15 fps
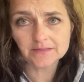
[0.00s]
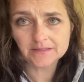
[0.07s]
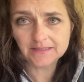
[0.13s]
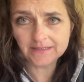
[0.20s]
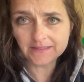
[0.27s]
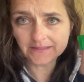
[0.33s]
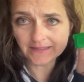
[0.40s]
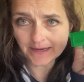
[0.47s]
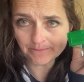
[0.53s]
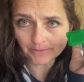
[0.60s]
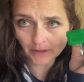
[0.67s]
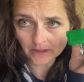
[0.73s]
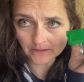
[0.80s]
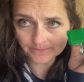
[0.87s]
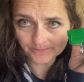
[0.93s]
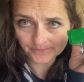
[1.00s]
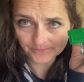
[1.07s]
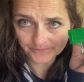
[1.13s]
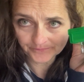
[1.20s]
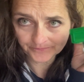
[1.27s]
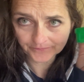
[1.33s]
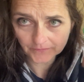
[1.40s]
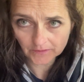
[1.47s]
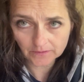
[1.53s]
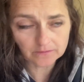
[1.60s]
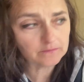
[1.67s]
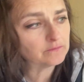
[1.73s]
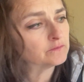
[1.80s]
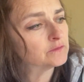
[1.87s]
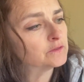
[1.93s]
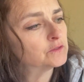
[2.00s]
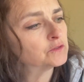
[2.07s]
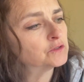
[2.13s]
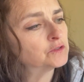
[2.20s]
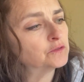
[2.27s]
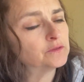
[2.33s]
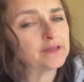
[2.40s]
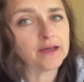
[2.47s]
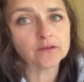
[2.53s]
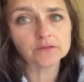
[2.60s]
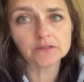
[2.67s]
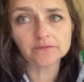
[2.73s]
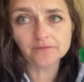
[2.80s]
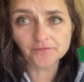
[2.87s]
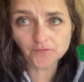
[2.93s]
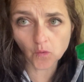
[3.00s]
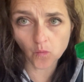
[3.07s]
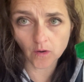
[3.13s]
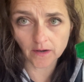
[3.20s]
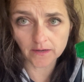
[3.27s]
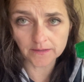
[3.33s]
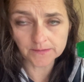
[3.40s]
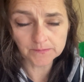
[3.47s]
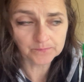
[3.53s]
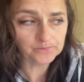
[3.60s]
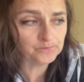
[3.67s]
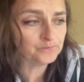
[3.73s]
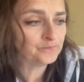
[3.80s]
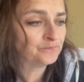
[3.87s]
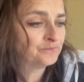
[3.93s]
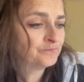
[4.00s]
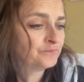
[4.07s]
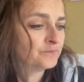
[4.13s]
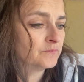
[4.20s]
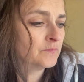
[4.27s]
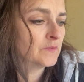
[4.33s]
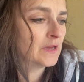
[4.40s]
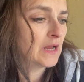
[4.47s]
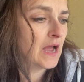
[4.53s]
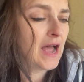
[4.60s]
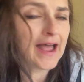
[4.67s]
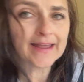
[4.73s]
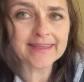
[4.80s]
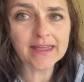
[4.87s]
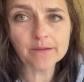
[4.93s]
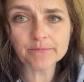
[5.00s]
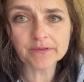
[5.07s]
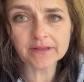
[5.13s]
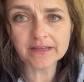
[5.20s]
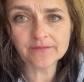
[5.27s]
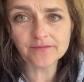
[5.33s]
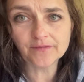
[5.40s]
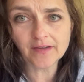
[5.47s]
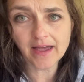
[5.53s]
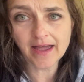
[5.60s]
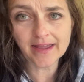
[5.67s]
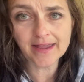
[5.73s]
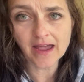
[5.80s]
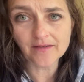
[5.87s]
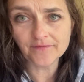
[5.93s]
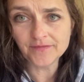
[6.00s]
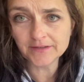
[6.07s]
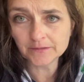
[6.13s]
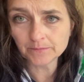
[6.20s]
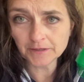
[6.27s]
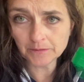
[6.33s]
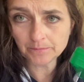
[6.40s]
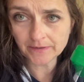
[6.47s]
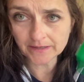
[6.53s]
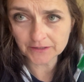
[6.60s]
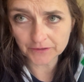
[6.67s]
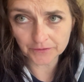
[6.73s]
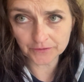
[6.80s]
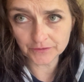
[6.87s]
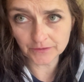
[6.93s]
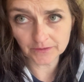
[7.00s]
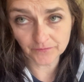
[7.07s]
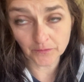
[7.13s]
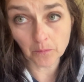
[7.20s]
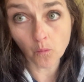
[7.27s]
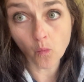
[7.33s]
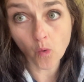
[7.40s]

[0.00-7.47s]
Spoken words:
December 2004. I can't believe I have this many pictures just from